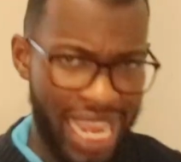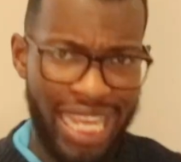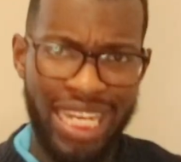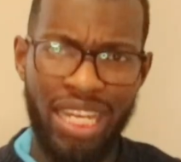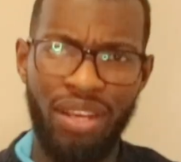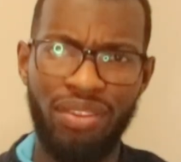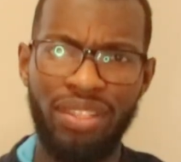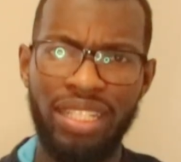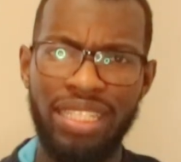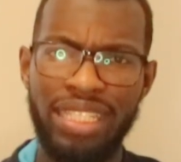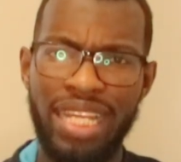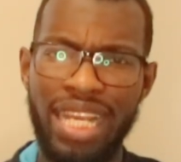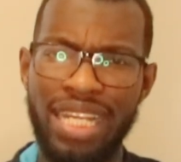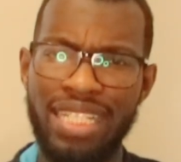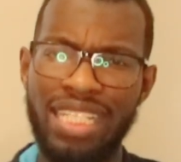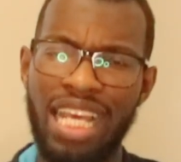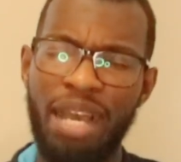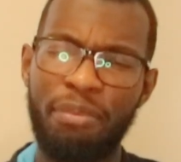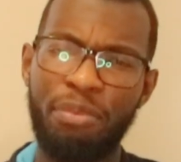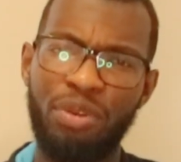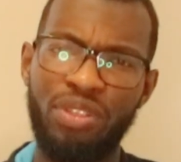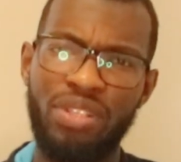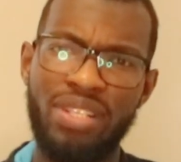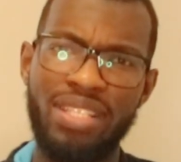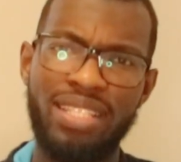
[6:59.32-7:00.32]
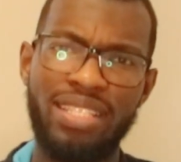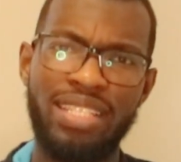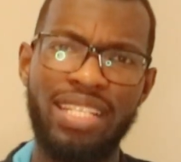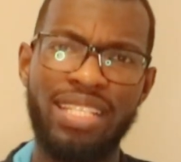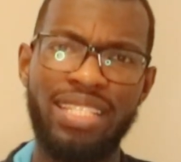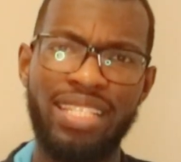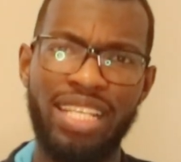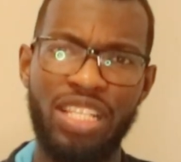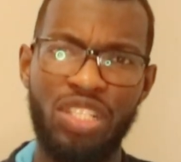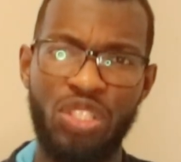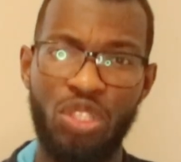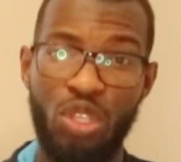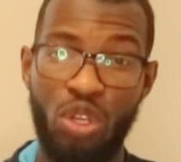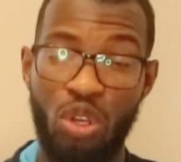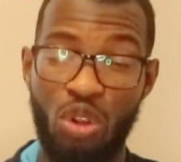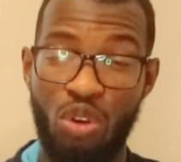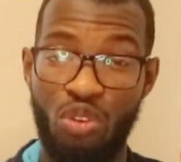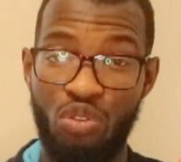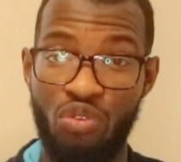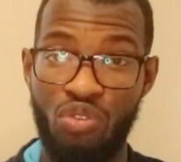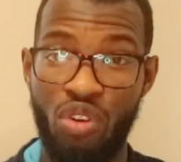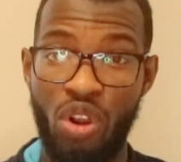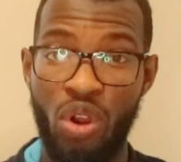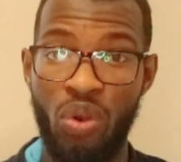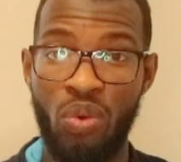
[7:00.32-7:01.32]
And now the next app on this list is the
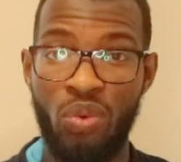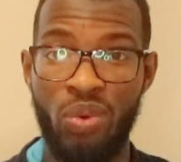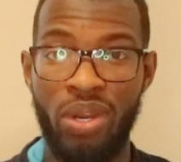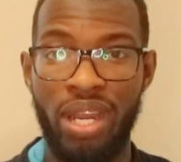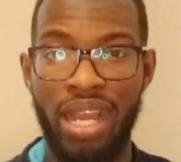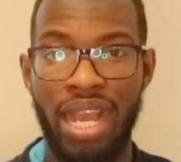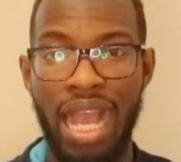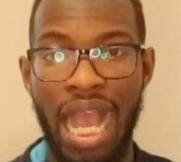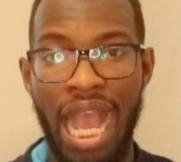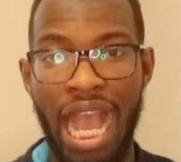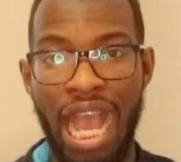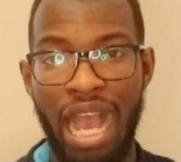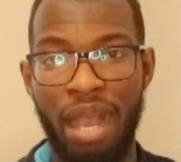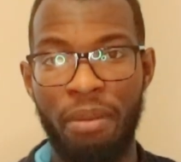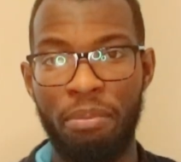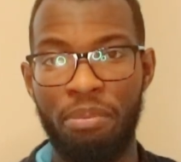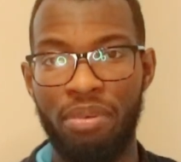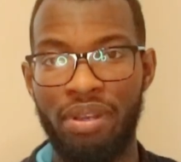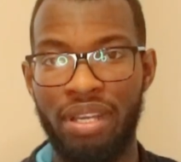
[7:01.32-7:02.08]
Grow app.